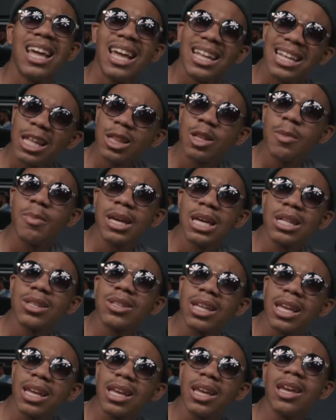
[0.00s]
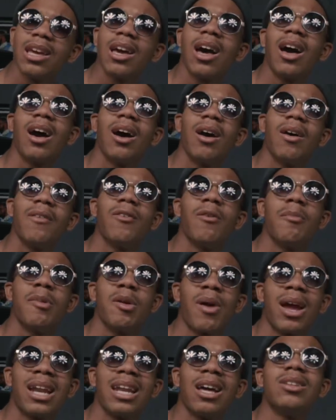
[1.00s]
That's the biggest thing for me
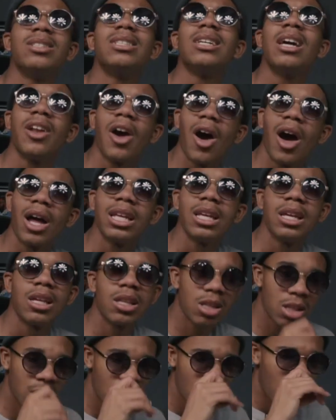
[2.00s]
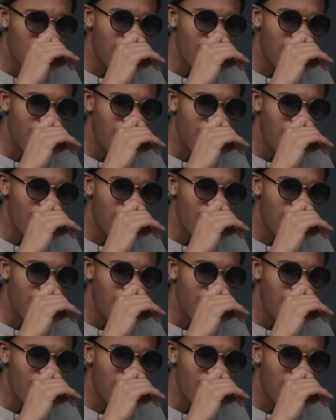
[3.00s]
right now, to get an audience.